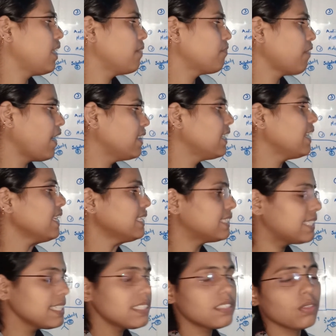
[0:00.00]
finally
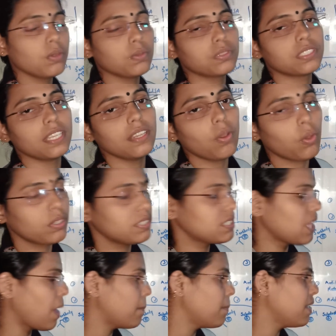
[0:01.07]
this solution or the
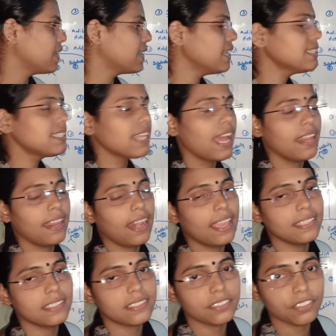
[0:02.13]
sample is
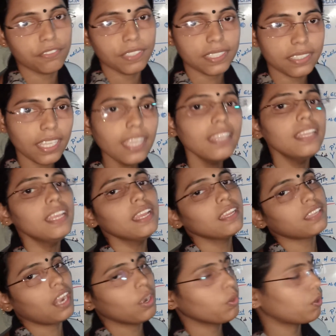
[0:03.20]
analyzed with the
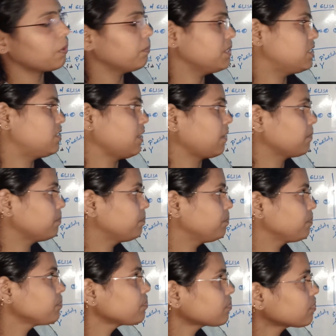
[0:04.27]
colorimeter.
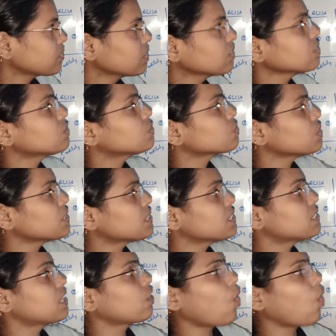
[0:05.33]
So this is the